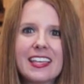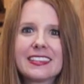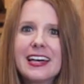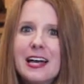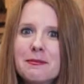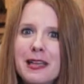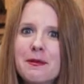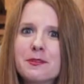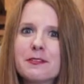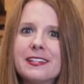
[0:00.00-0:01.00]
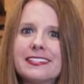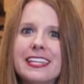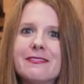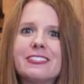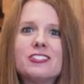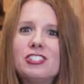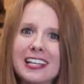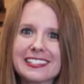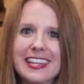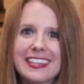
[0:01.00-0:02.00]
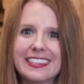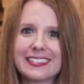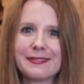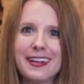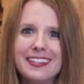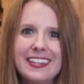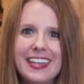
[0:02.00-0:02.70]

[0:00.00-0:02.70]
The hubcap you'll receive is just like this one.